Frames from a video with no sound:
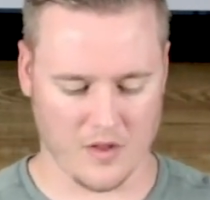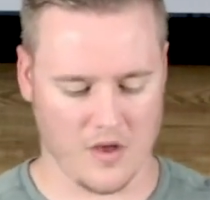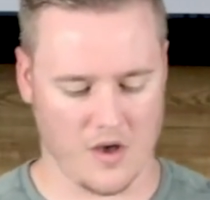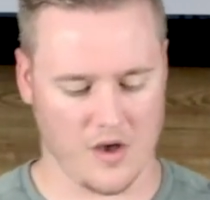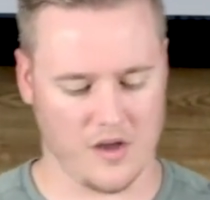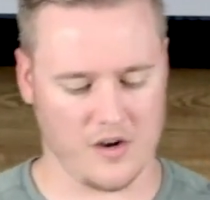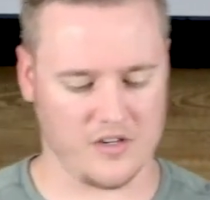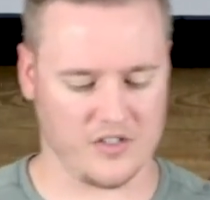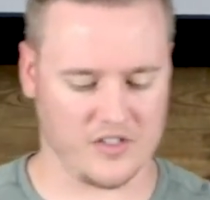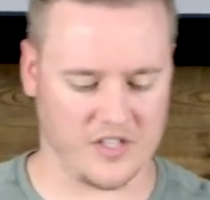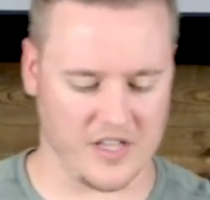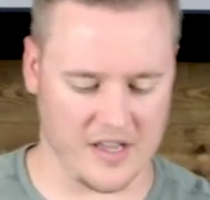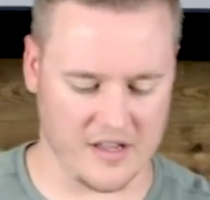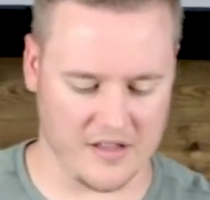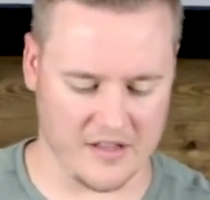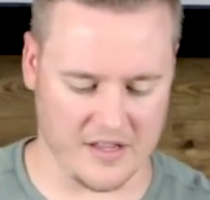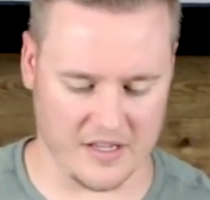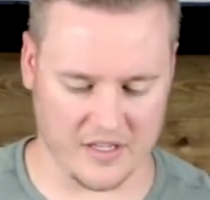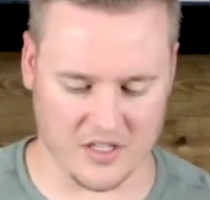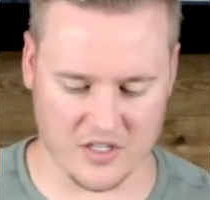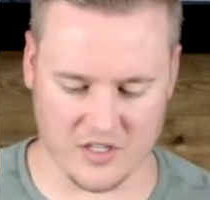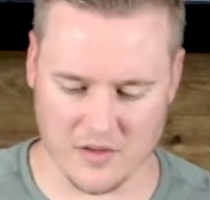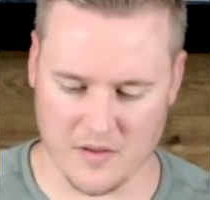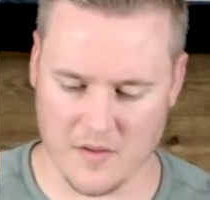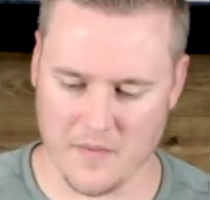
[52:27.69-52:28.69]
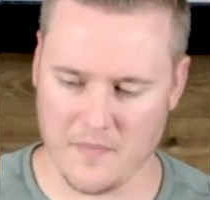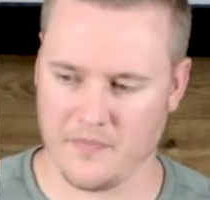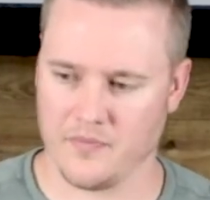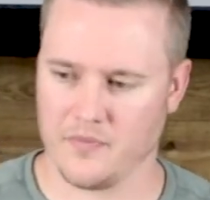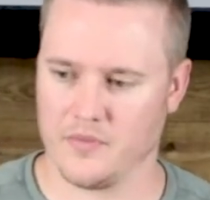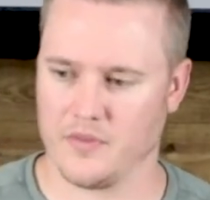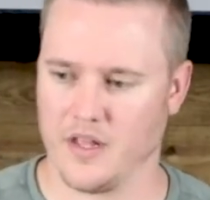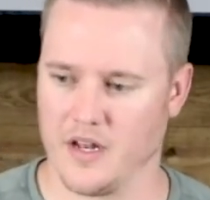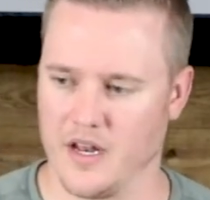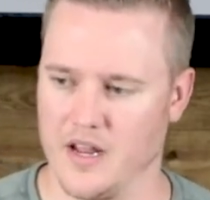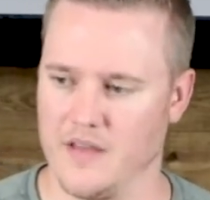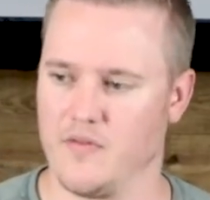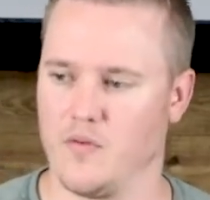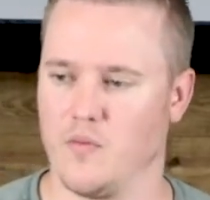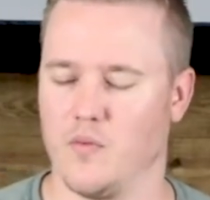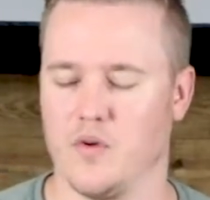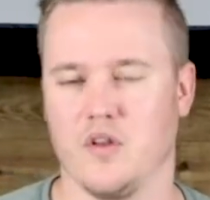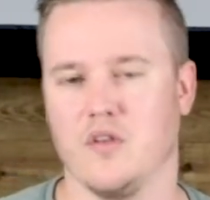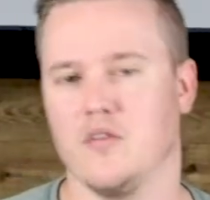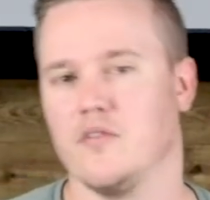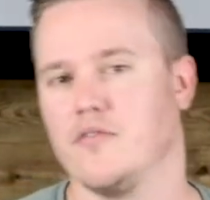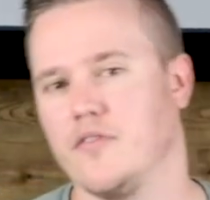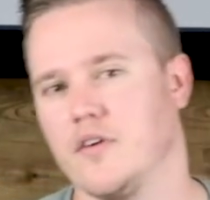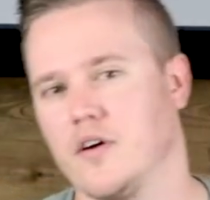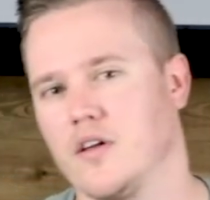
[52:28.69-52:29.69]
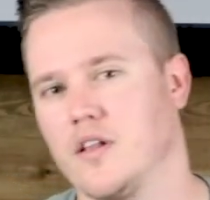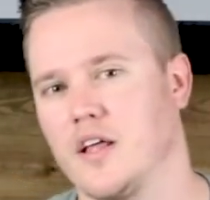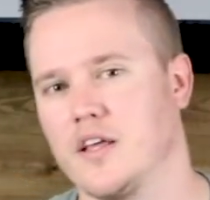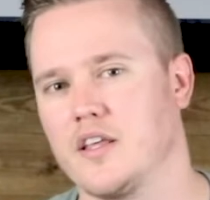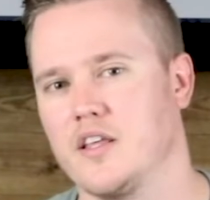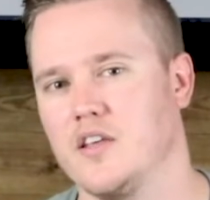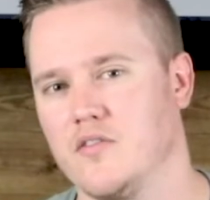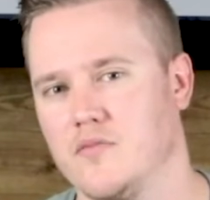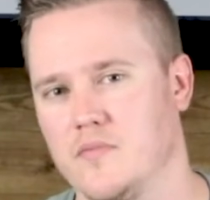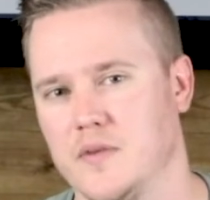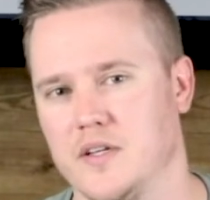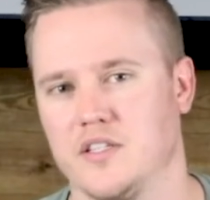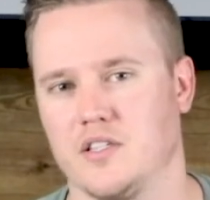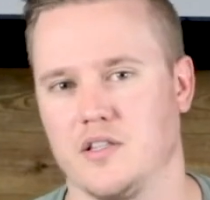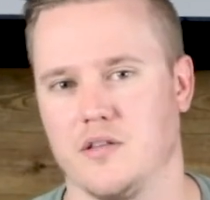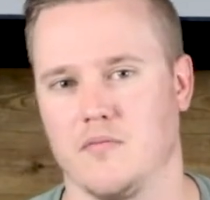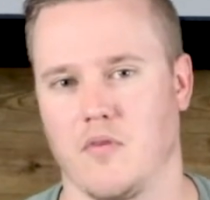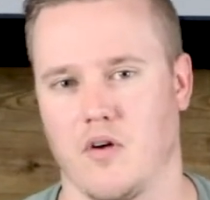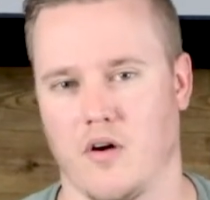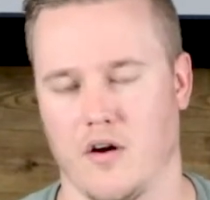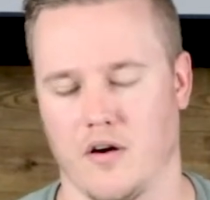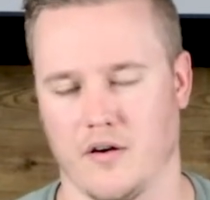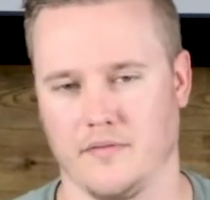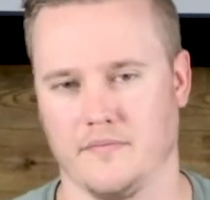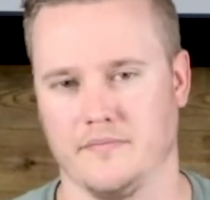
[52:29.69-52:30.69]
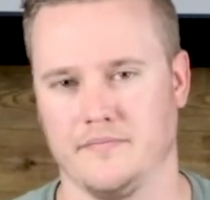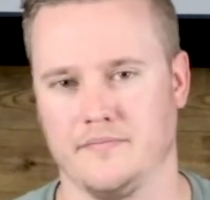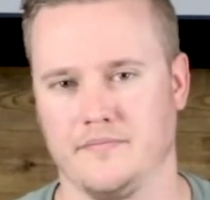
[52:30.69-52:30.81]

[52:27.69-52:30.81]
Understand this, that even when you feel like you've missed the mark,